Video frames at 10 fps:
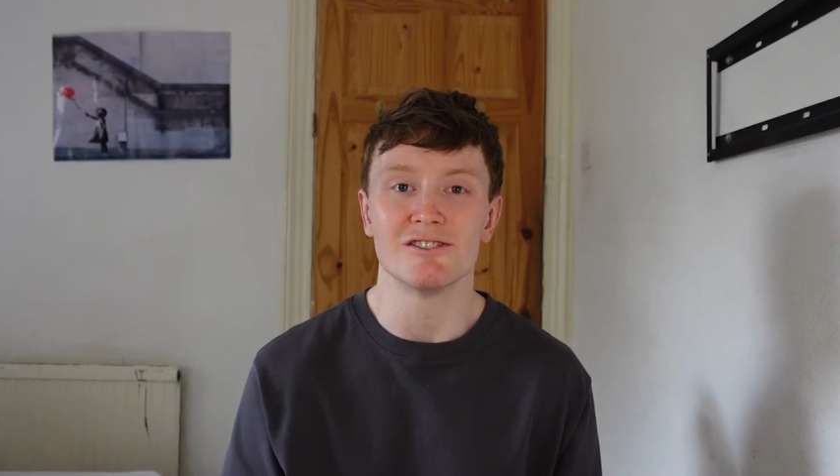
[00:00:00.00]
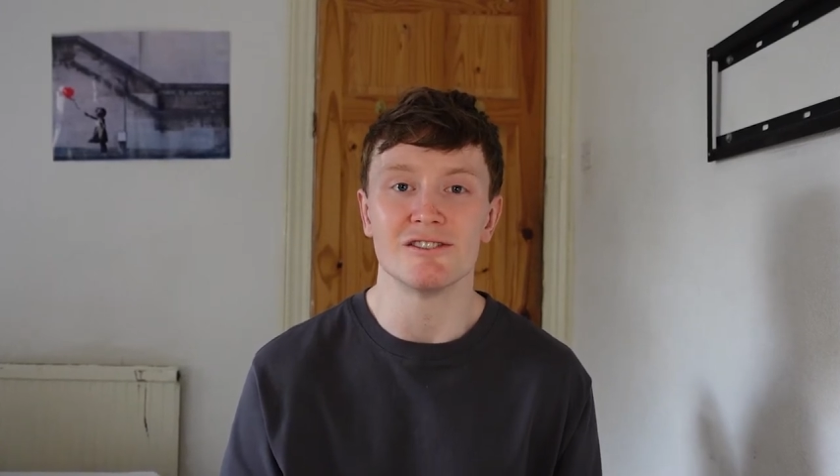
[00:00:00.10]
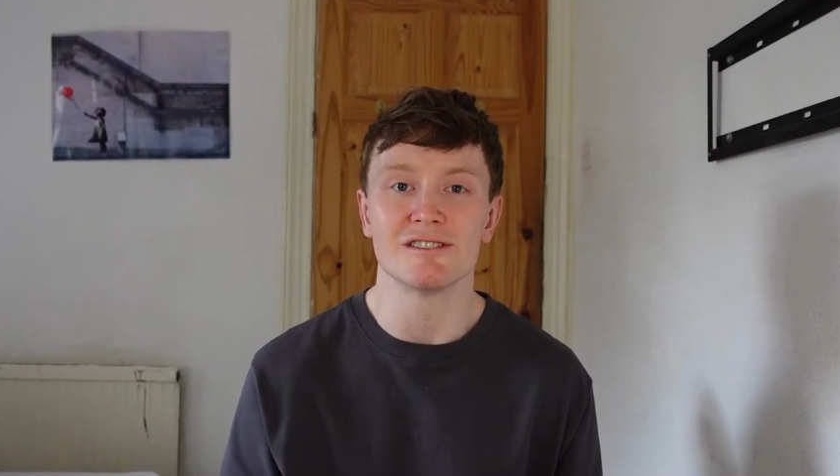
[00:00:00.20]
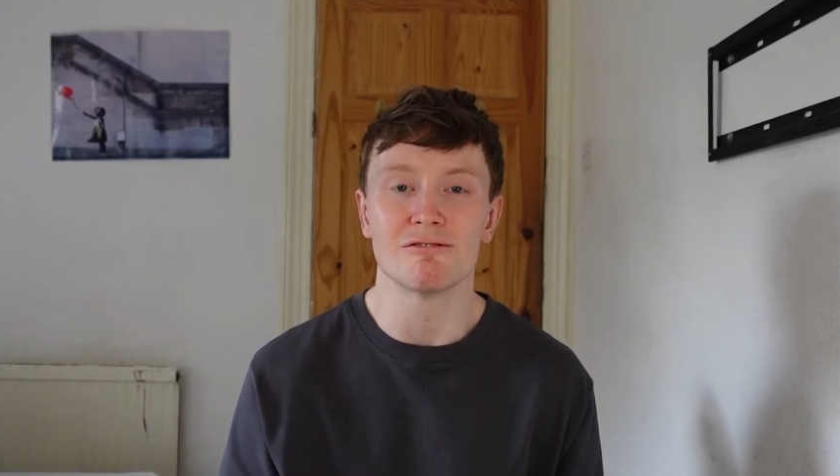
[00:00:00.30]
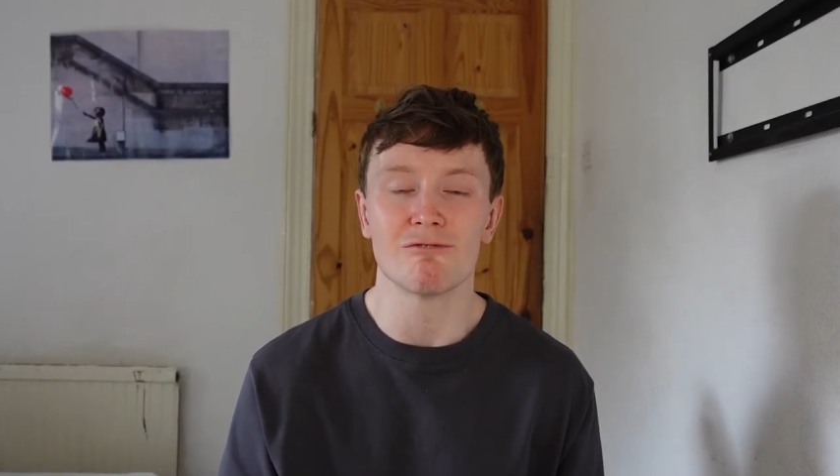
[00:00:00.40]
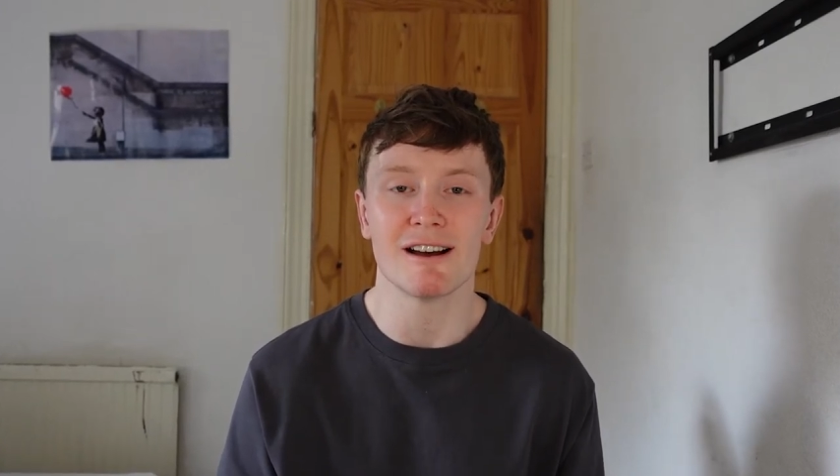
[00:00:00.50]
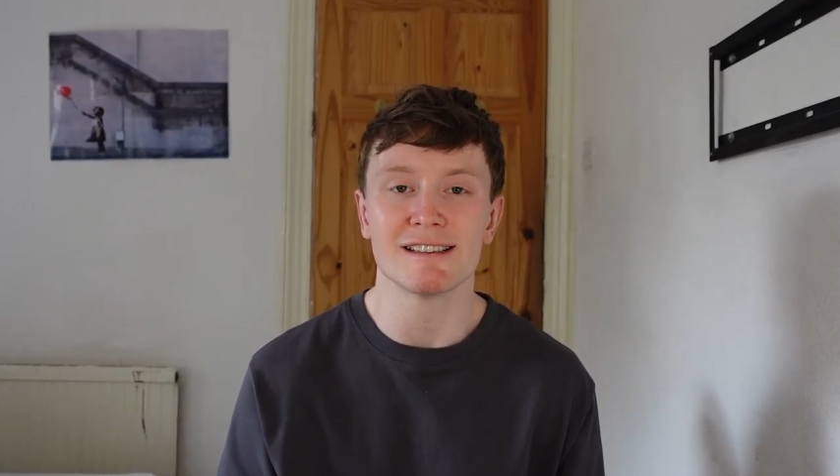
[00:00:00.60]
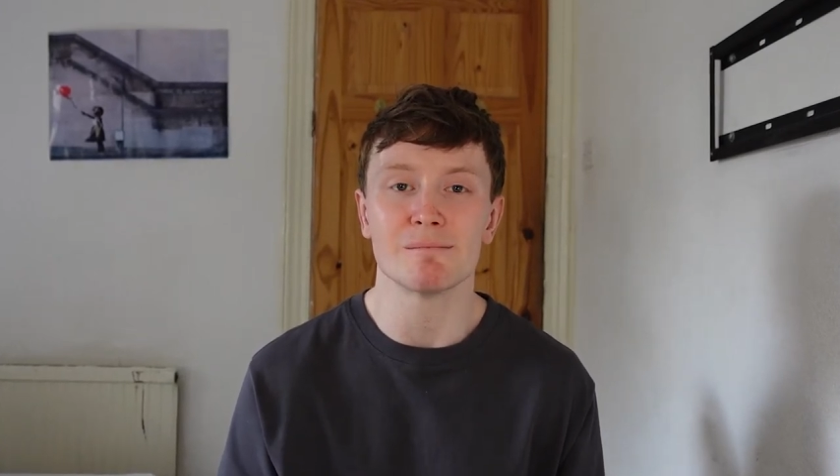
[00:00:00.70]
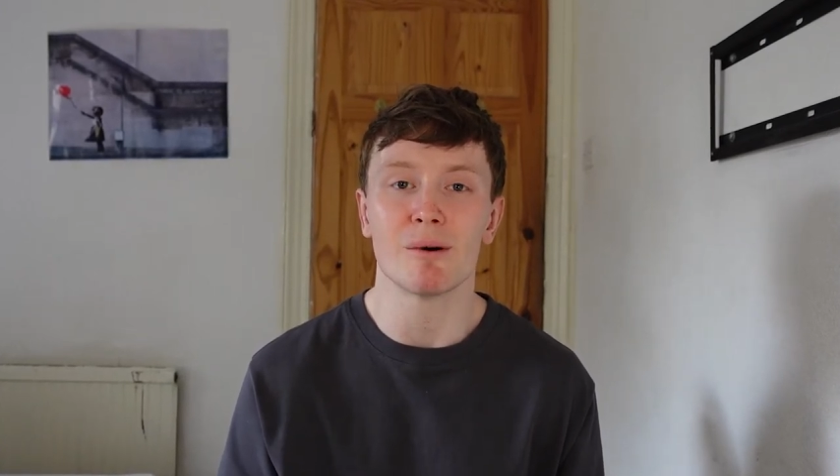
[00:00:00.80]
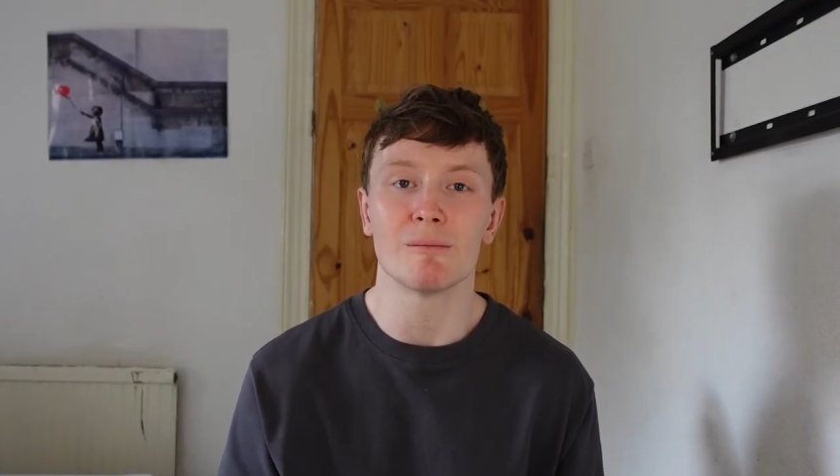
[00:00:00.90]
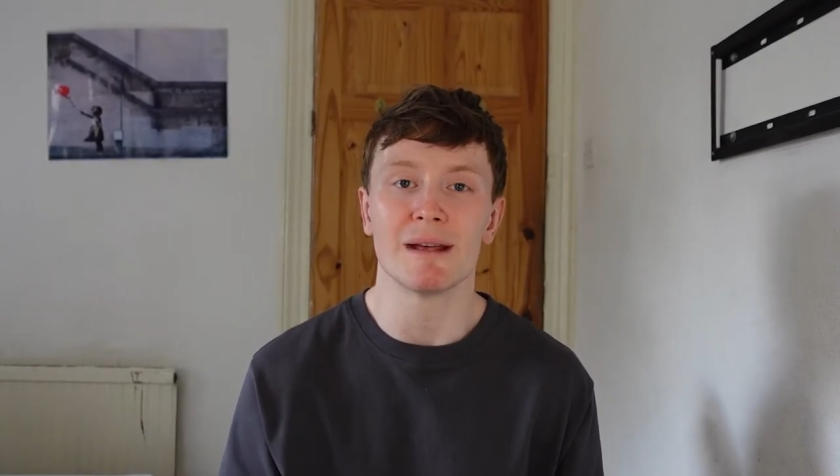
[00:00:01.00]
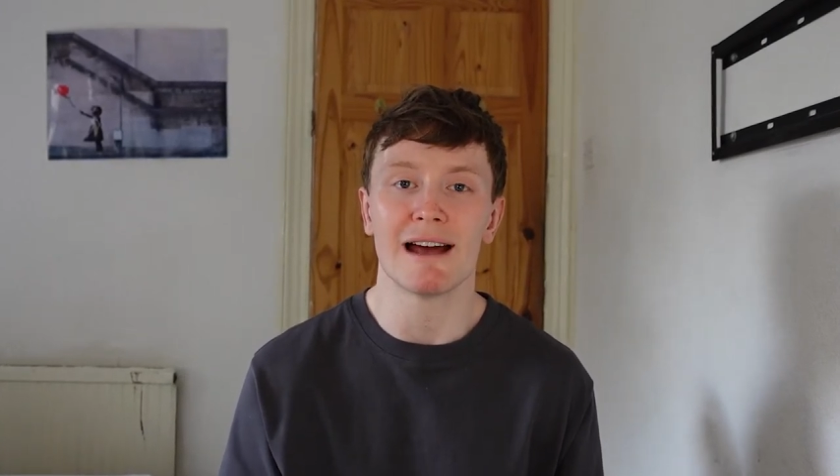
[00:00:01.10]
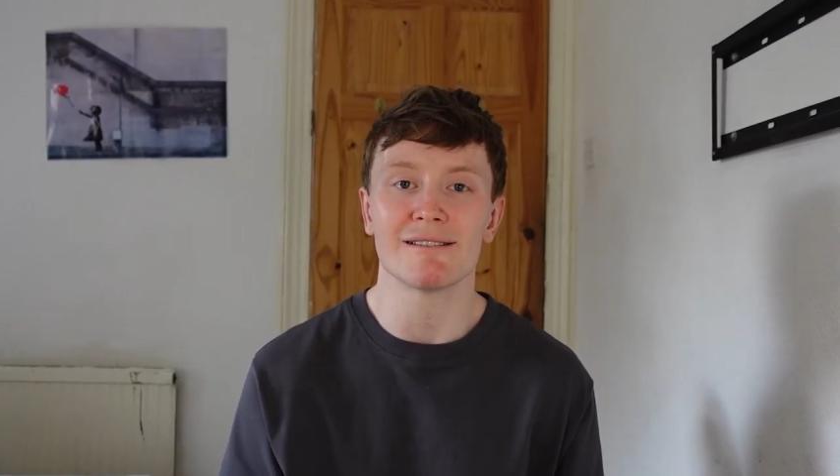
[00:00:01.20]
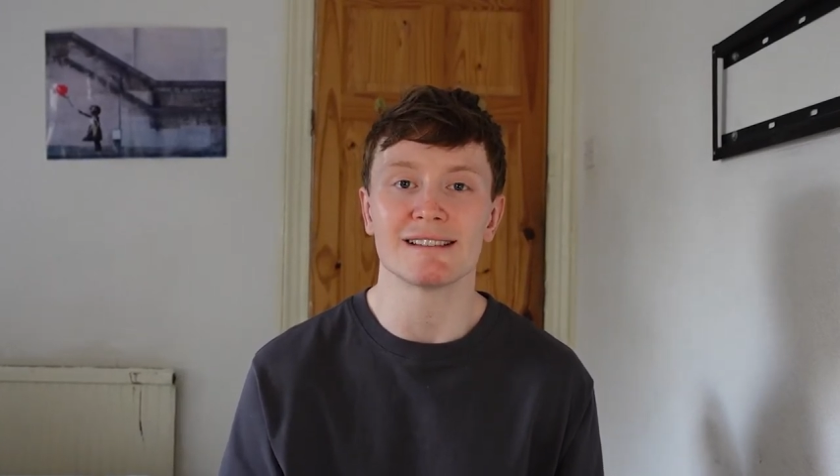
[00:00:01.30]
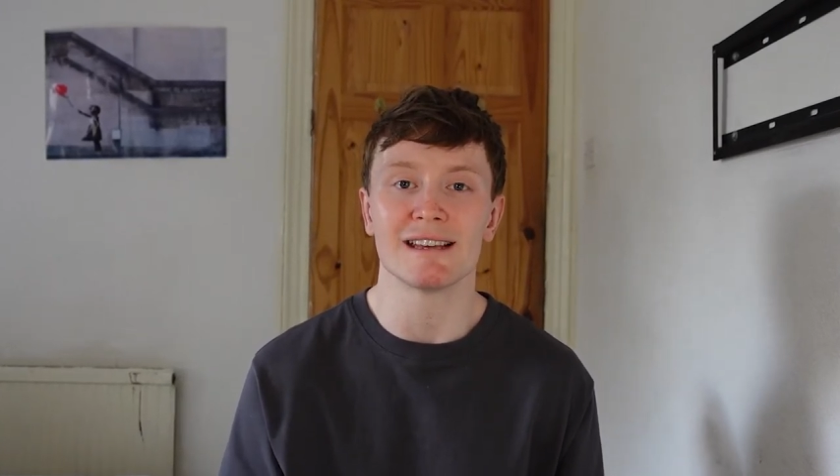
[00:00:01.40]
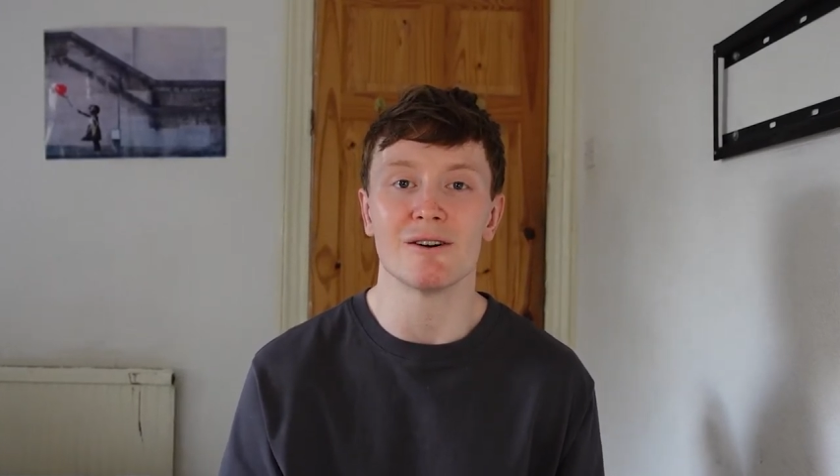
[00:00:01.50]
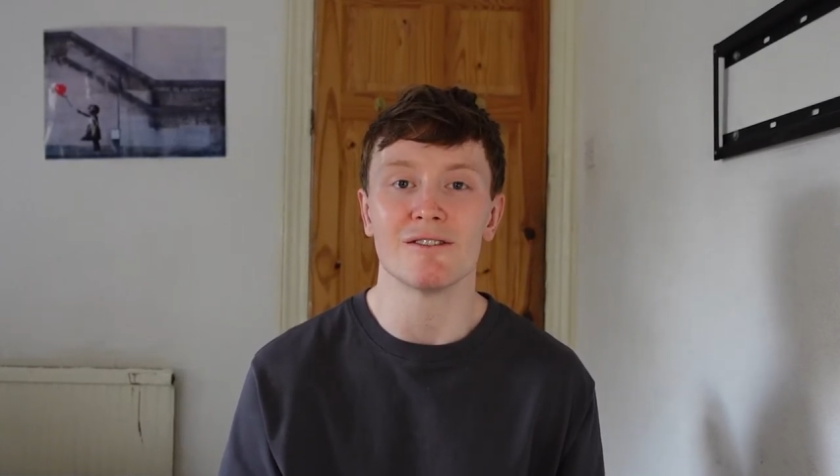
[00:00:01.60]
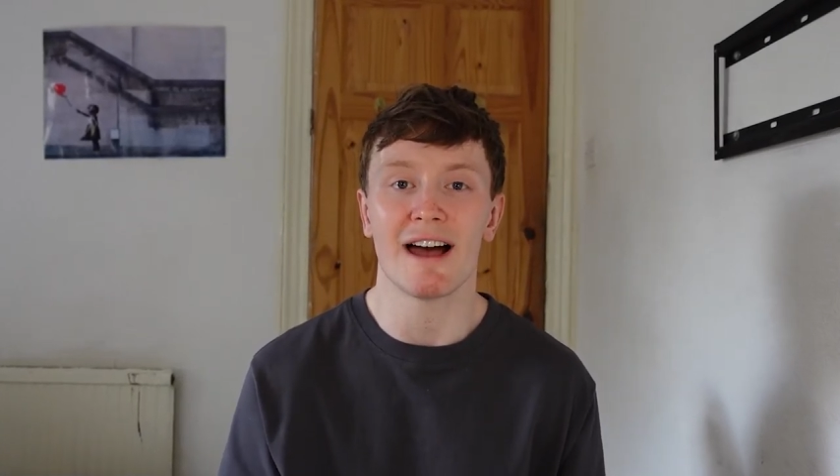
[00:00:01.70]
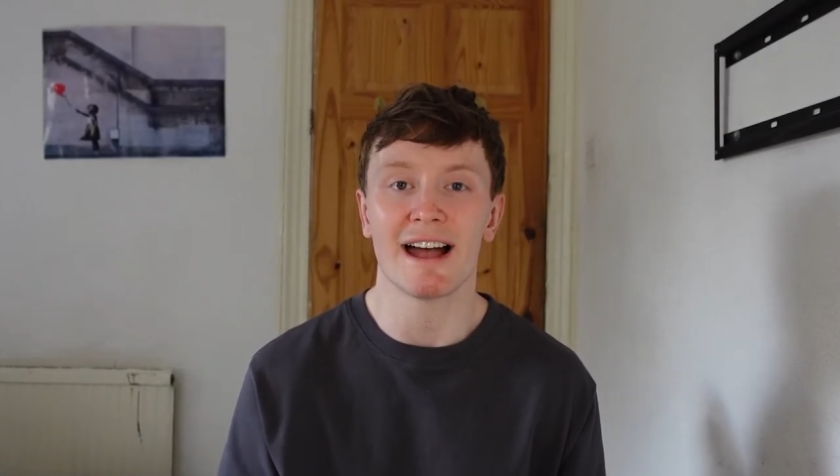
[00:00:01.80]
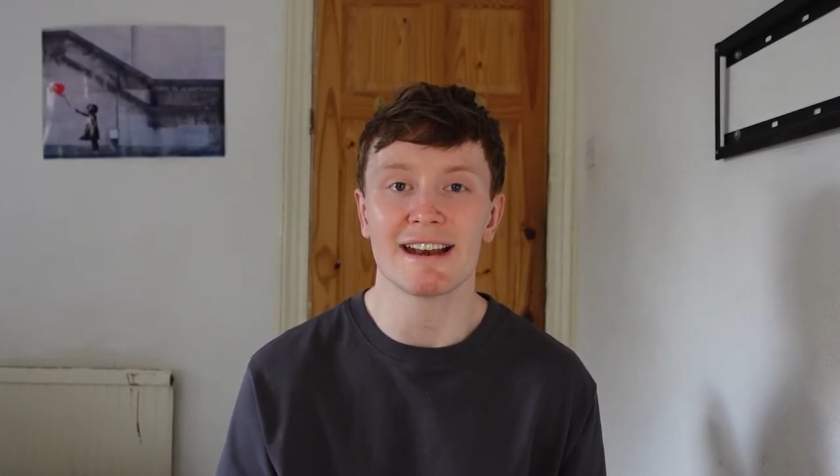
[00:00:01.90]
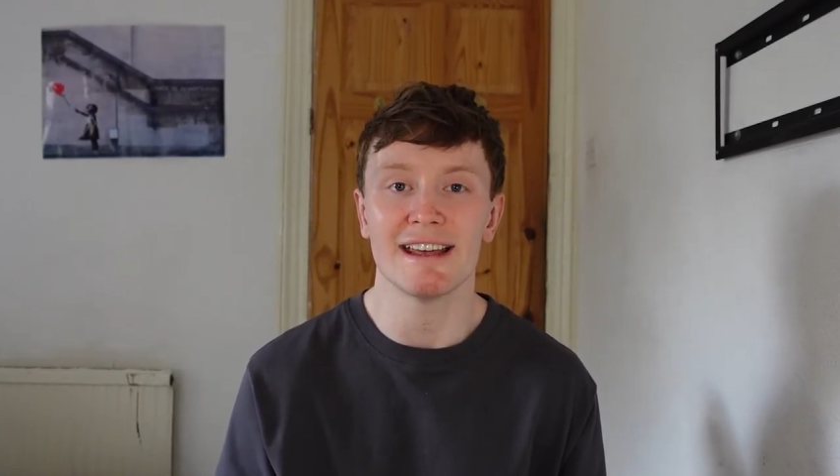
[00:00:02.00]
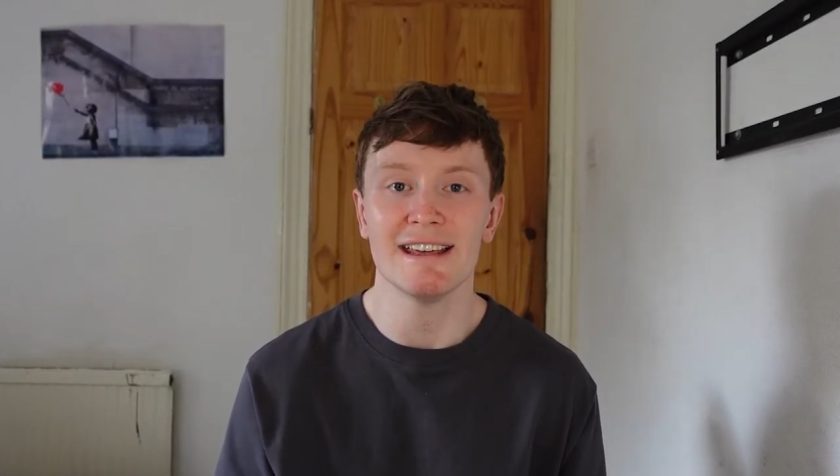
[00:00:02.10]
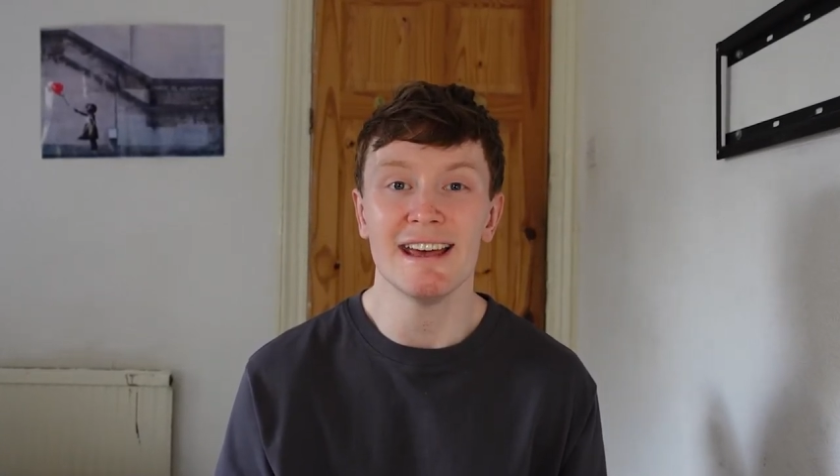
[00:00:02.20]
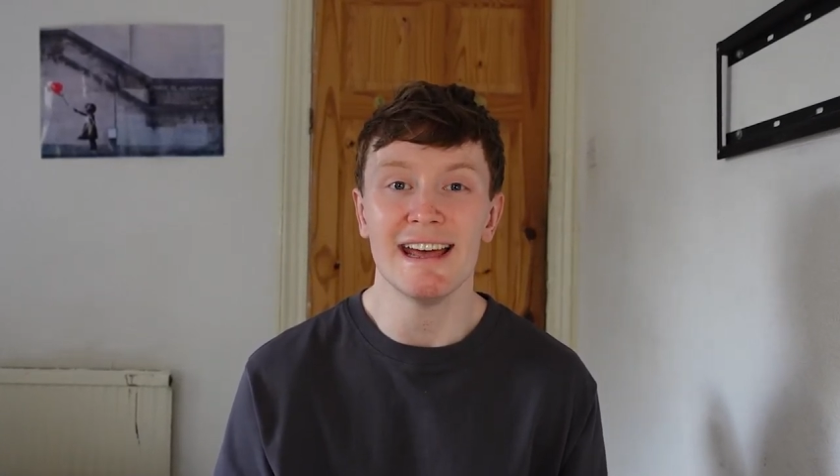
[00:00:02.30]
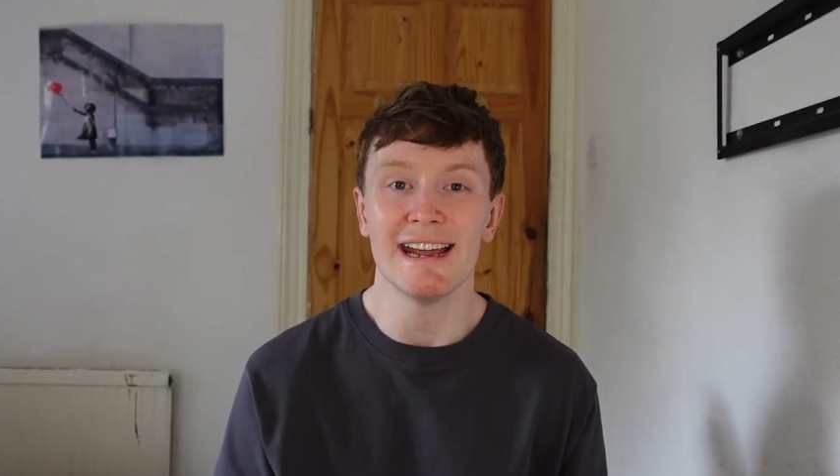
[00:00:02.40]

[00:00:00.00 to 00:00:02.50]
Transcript: due to the rise in popularity of Hackney,